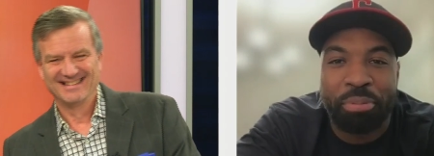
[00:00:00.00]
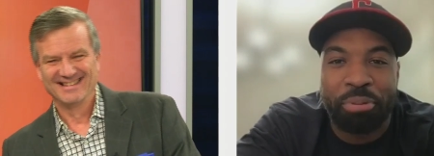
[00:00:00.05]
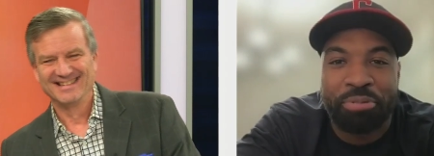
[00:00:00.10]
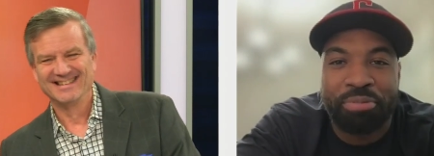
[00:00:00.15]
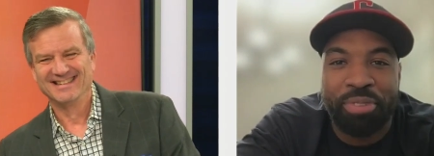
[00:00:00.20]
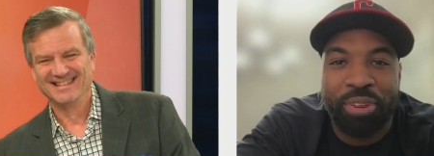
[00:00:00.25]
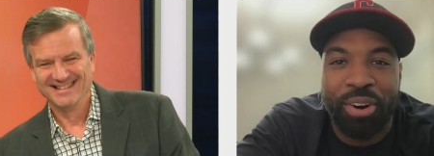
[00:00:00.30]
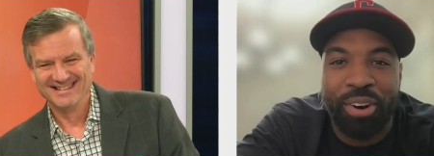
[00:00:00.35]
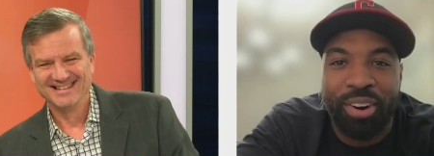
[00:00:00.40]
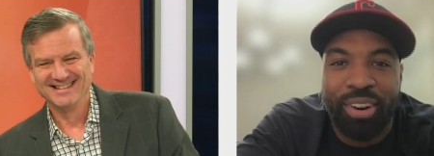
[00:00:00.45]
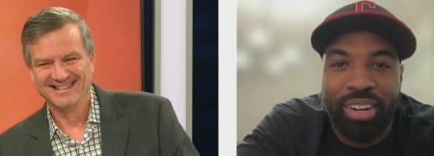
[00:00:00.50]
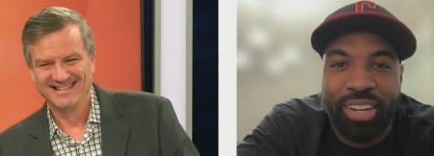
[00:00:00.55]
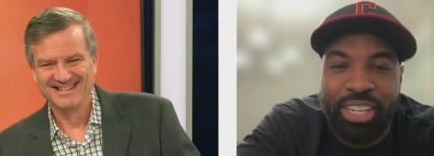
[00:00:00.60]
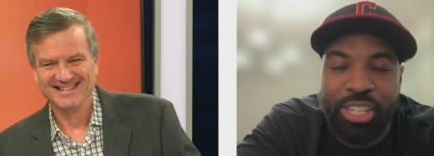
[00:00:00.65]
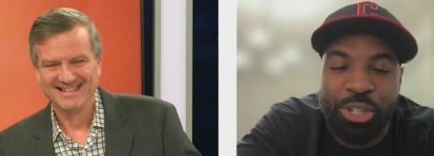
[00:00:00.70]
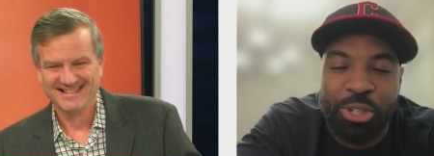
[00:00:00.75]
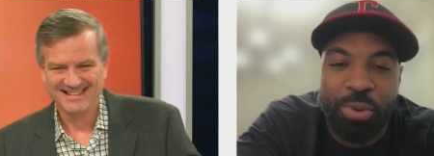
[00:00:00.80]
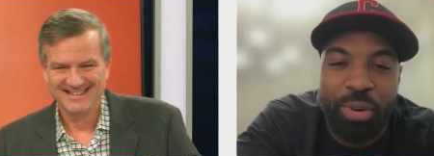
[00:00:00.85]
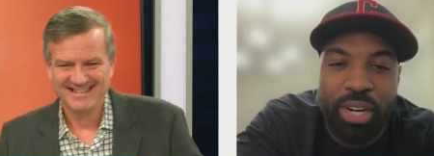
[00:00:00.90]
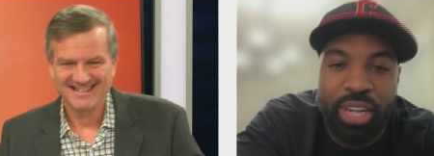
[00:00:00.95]
Speaker 1: preferred
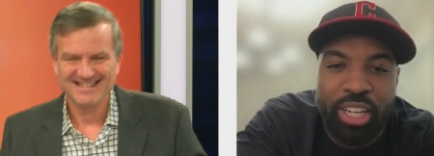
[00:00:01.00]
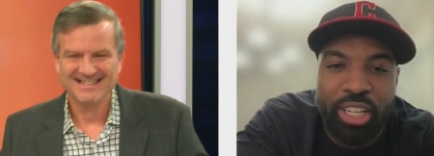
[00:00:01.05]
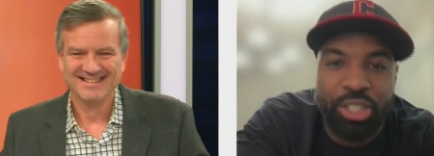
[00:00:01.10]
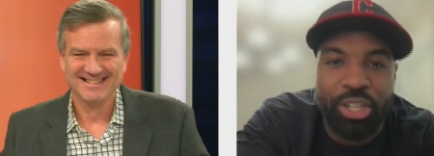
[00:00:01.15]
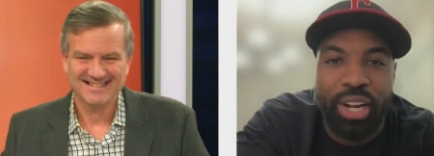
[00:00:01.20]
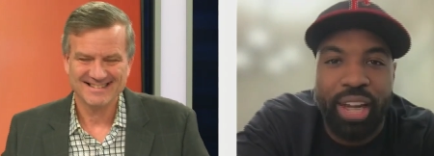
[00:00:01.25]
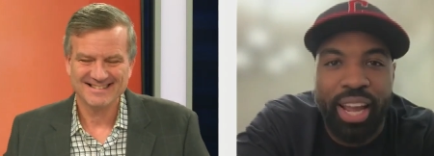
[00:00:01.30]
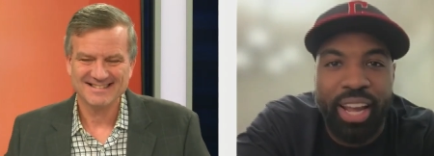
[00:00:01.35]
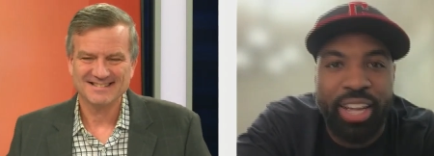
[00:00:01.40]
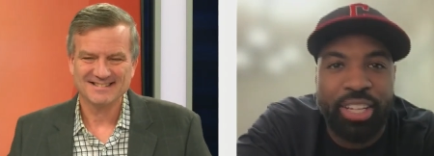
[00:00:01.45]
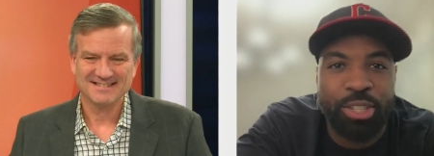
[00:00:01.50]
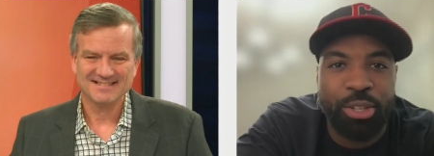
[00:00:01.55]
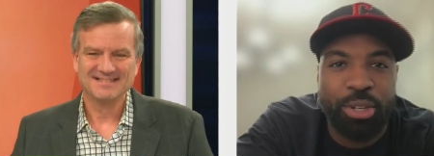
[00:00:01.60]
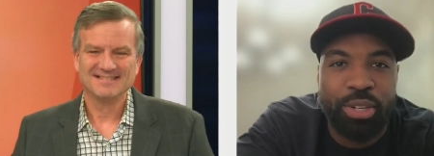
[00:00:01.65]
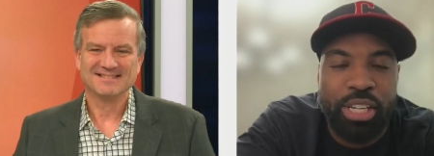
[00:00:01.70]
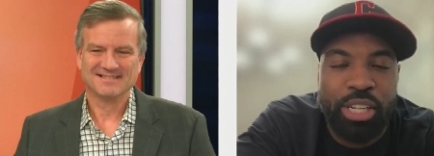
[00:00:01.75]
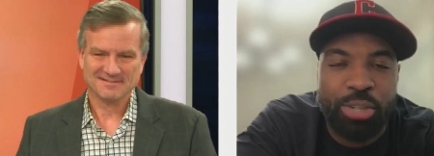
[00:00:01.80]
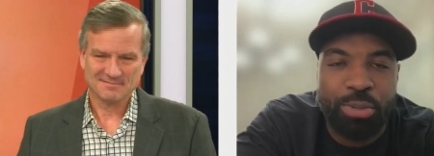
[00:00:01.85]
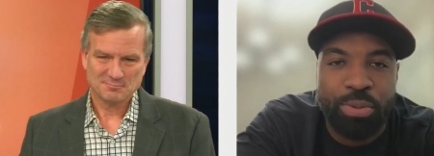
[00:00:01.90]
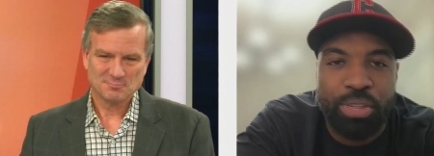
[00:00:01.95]
because you want to get your hands on
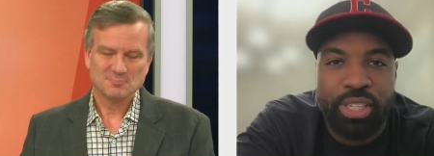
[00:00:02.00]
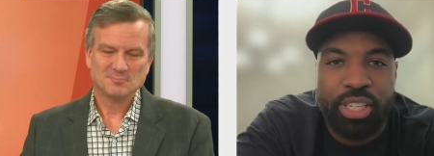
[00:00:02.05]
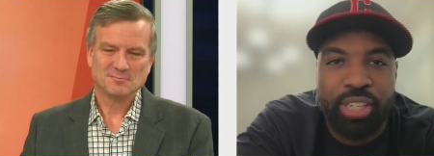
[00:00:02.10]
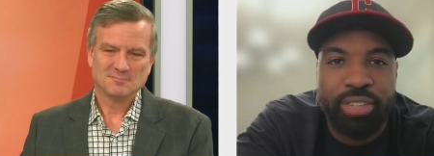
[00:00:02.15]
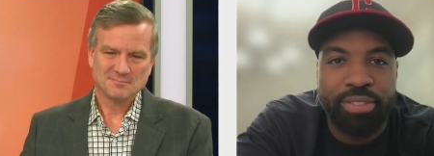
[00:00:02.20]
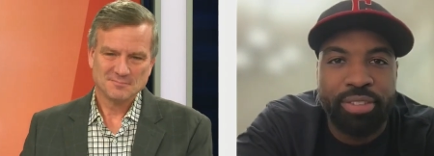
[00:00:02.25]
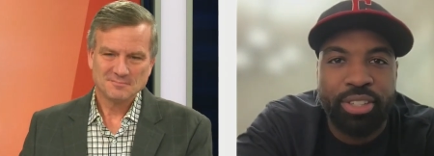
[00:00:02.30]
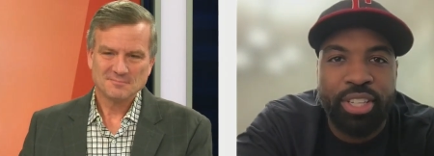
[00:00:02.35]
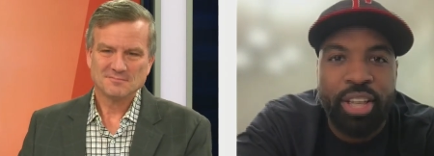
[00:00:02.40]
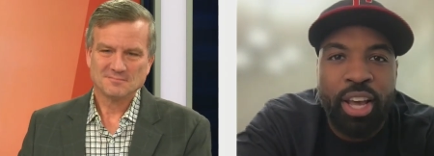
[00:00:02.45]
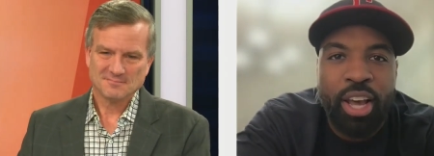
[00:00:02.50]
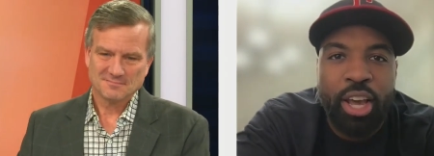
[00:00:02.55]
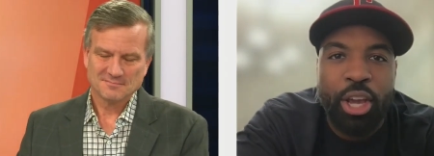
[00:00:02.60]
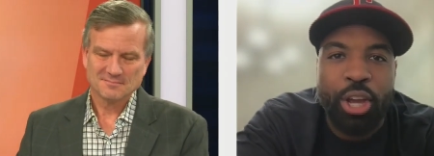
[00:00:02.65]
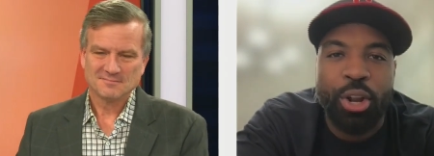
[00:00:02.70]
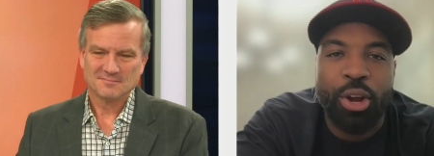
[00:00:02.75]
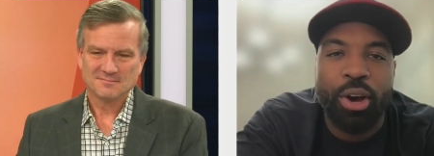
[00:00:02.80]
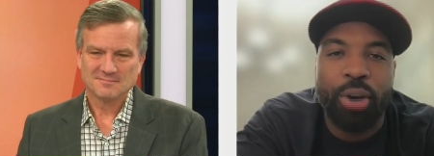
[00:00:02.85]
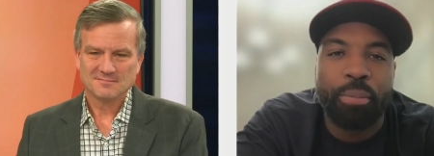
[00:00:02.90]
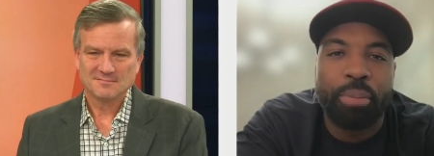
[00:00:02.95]
these receivers.
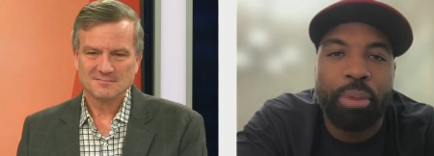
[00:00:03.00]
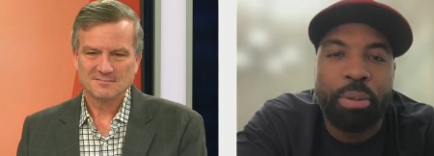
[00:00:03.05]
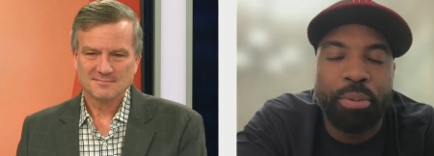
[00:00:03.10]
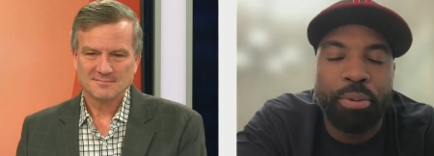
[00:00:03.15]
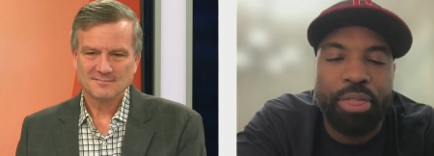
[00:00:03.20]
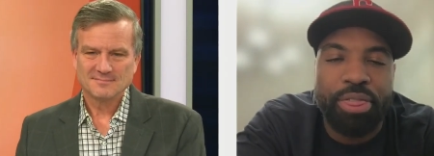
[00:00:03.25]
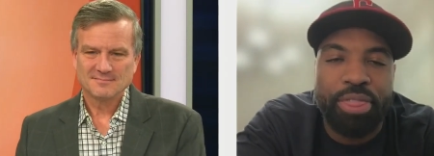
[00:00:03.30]
You know, people